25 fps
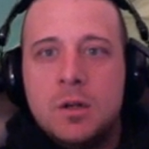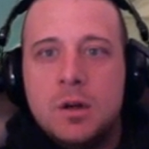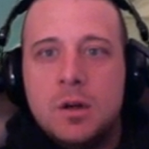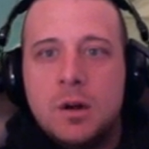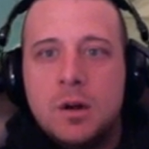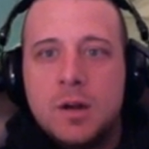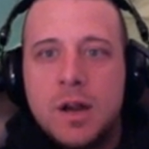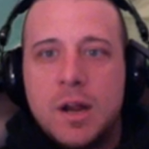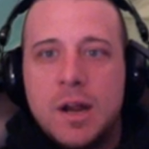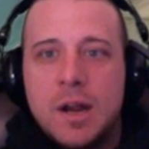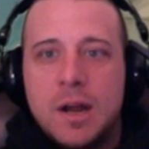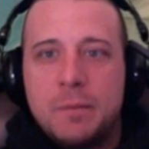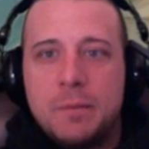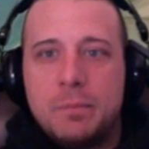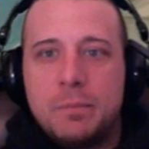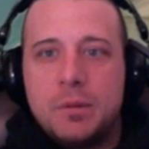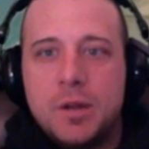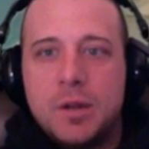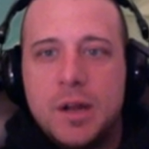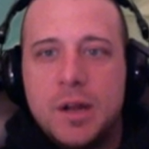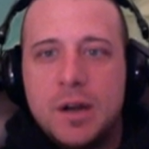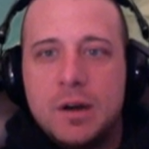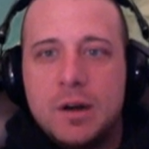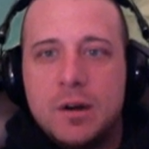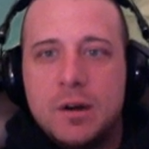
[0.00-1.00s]
Okay, on
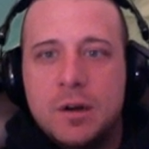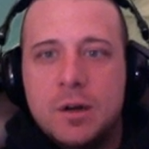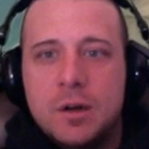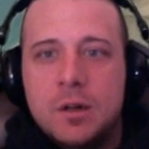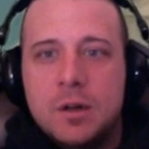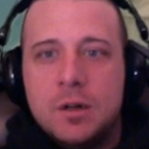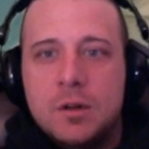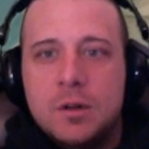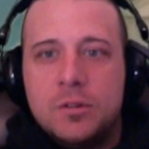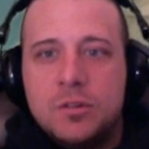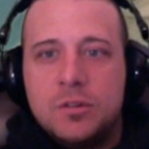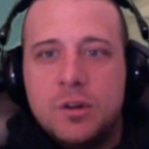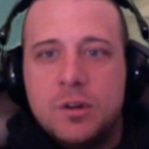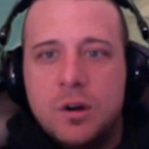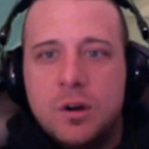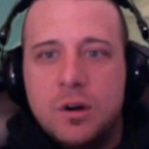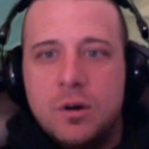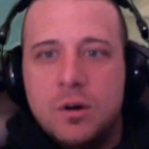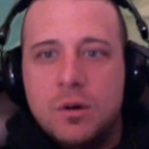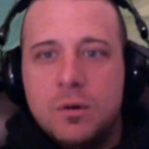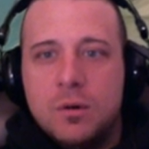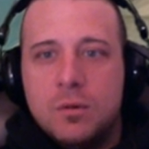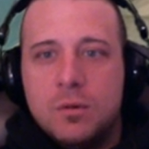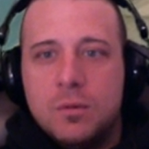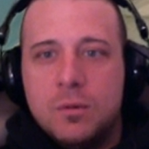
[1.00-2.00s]
player. So